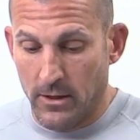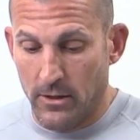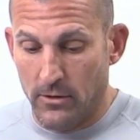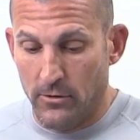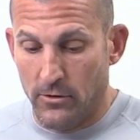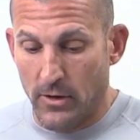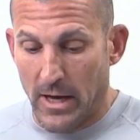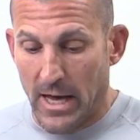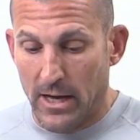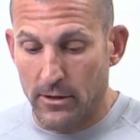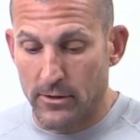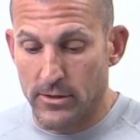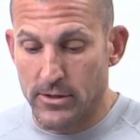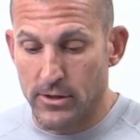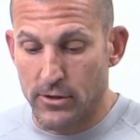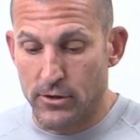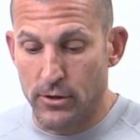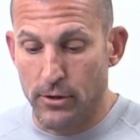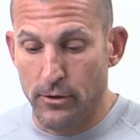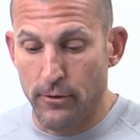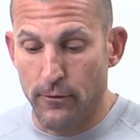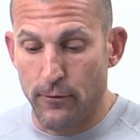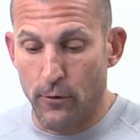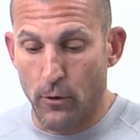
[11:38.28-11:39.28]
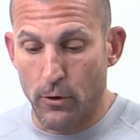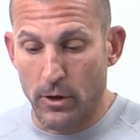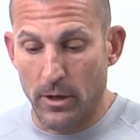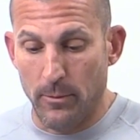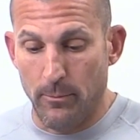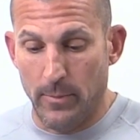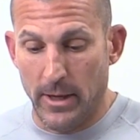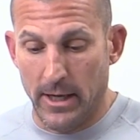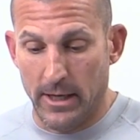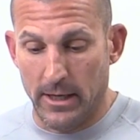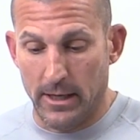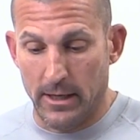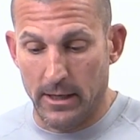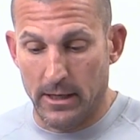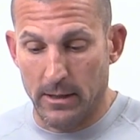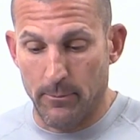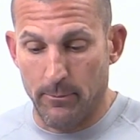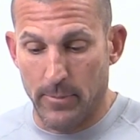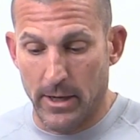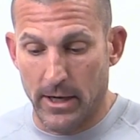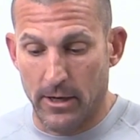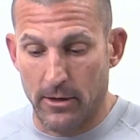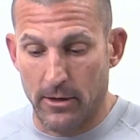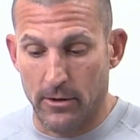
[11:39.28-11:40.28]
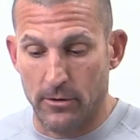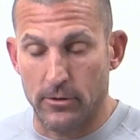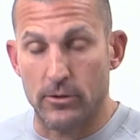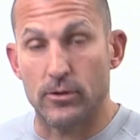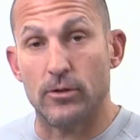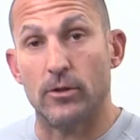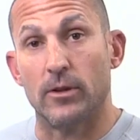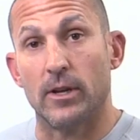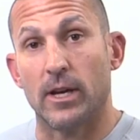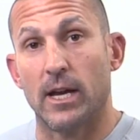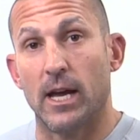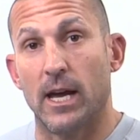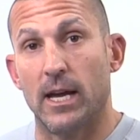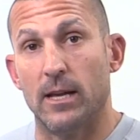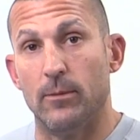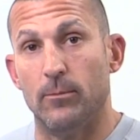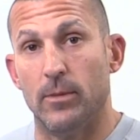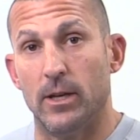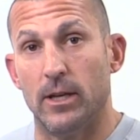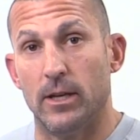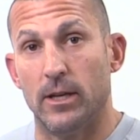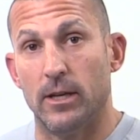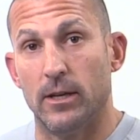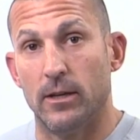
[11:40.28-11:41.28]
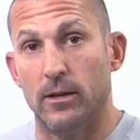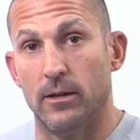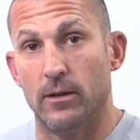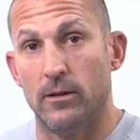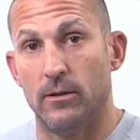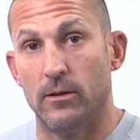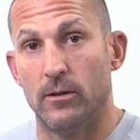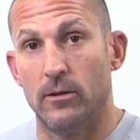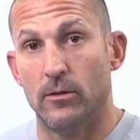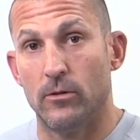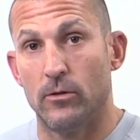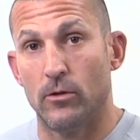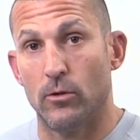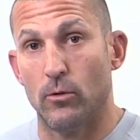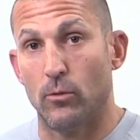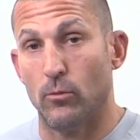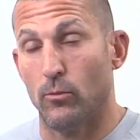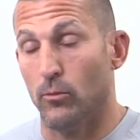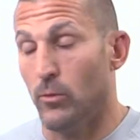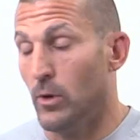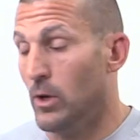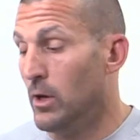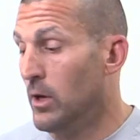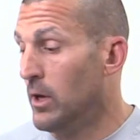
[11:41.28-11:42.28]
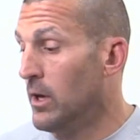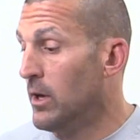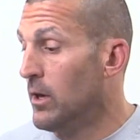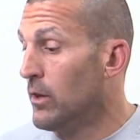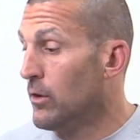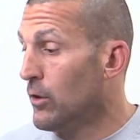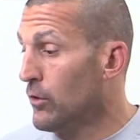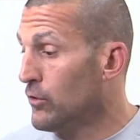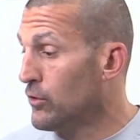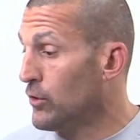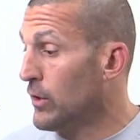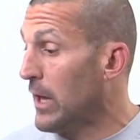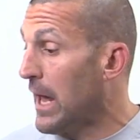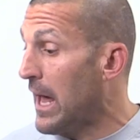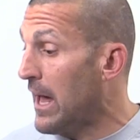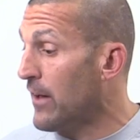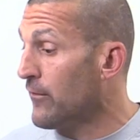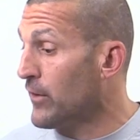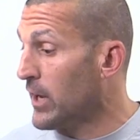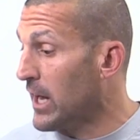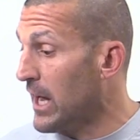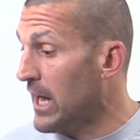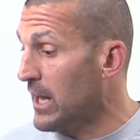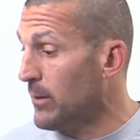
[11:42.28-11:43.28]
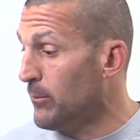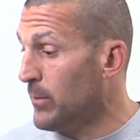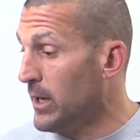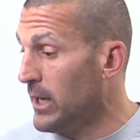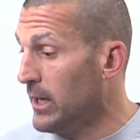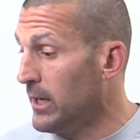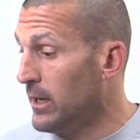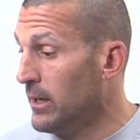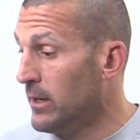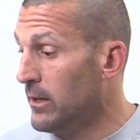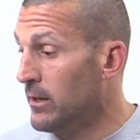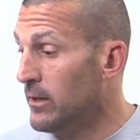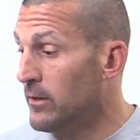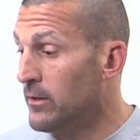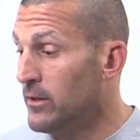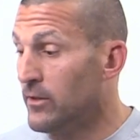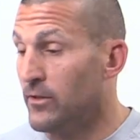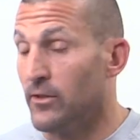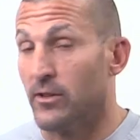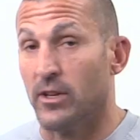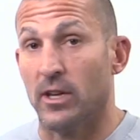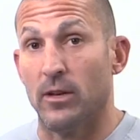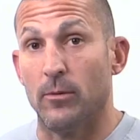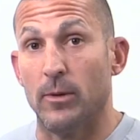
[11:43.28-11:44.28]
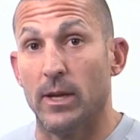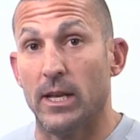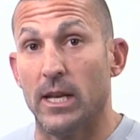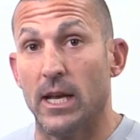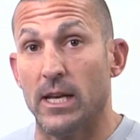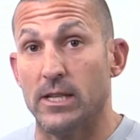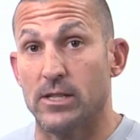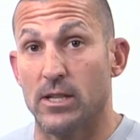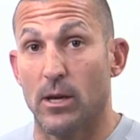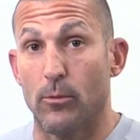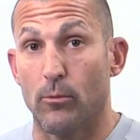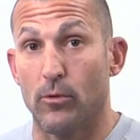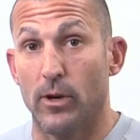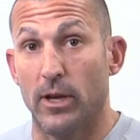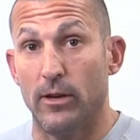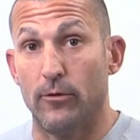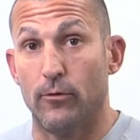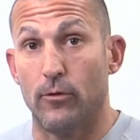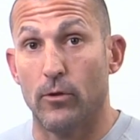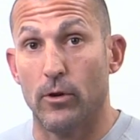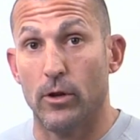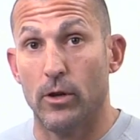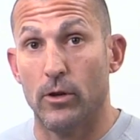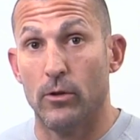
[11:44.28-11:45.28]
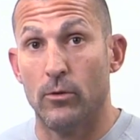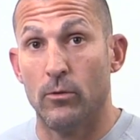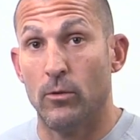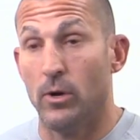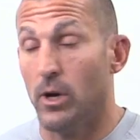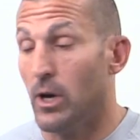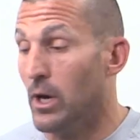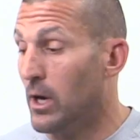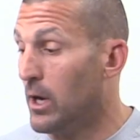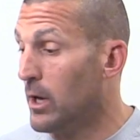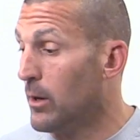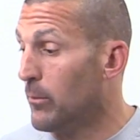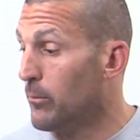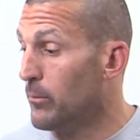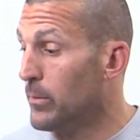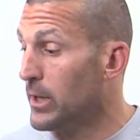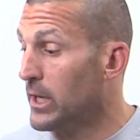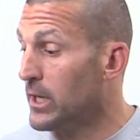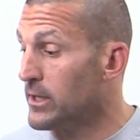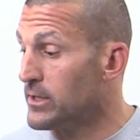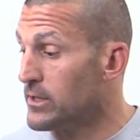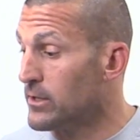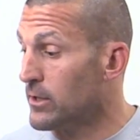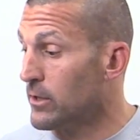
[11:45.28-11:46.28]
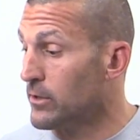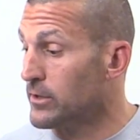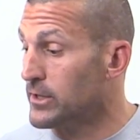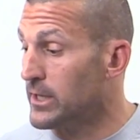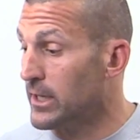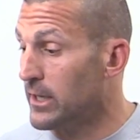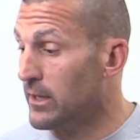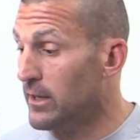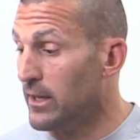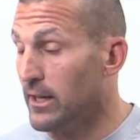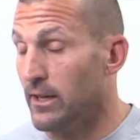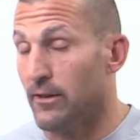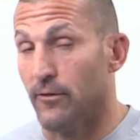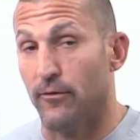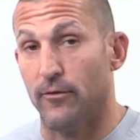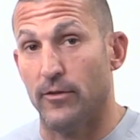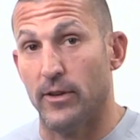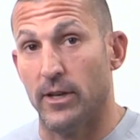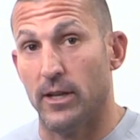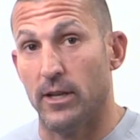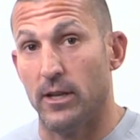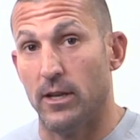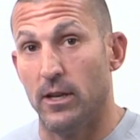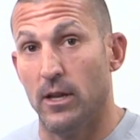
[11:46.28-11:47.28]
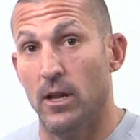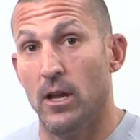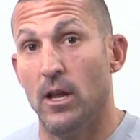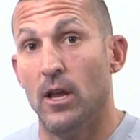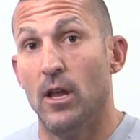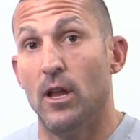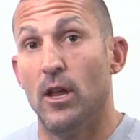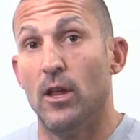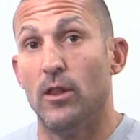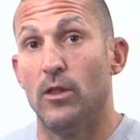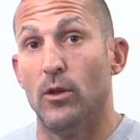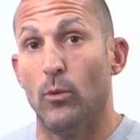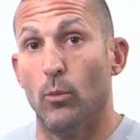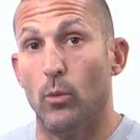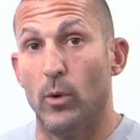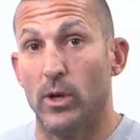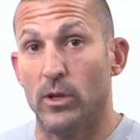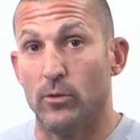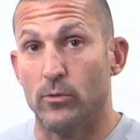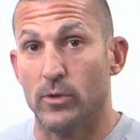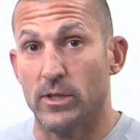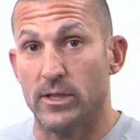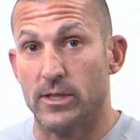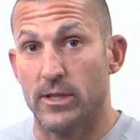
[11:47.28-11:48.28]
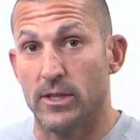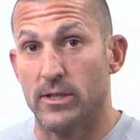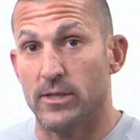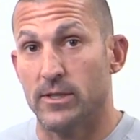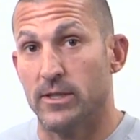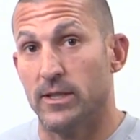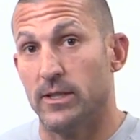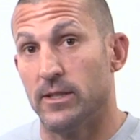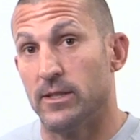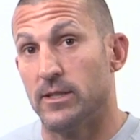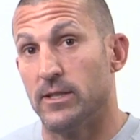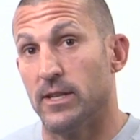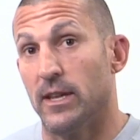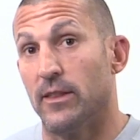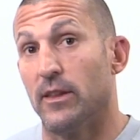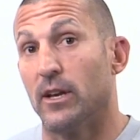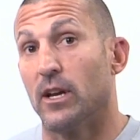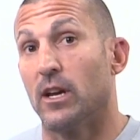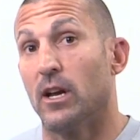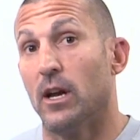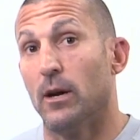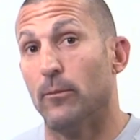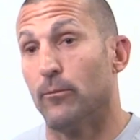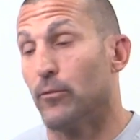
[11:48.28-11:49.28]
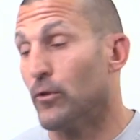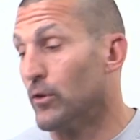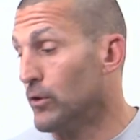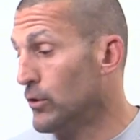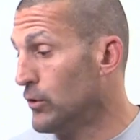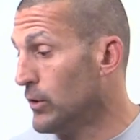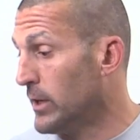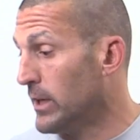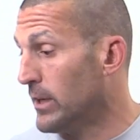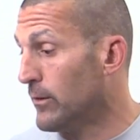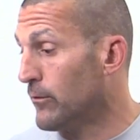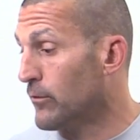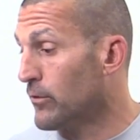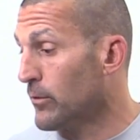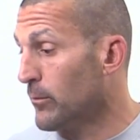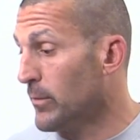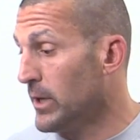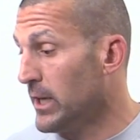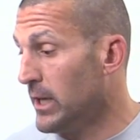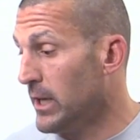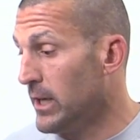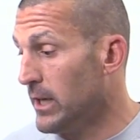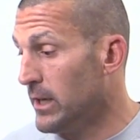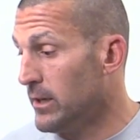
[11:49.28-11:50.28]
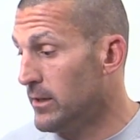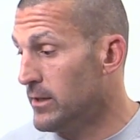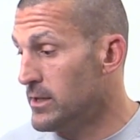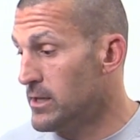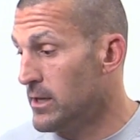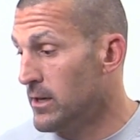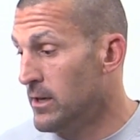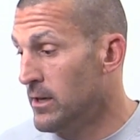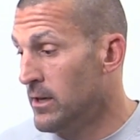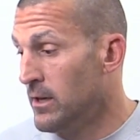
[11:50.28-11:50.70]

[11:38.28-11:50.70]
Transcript: So how does the 240 beanie compare to the guide beanie? So those of you who have a guide beanie, this is going to be a nice upgrade for you because of the articulated fit, the wind resistance, and the comfort you get from a knit.